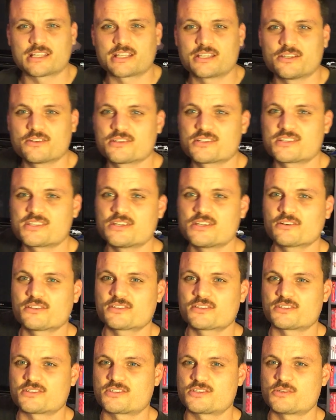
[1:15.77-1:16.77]
Like, you can see all
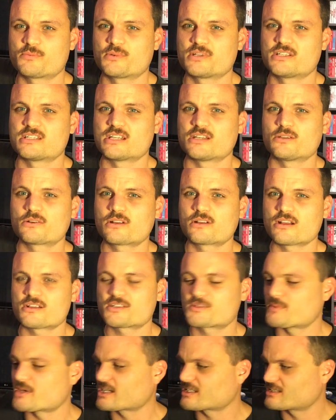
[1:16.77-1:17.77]
the Super Nintendo
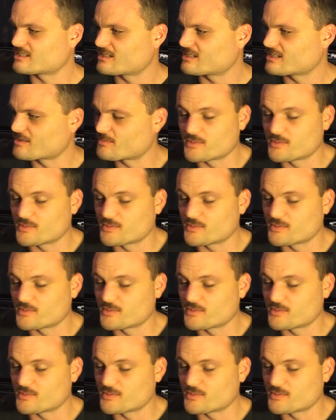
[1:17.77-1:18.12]
carts back there.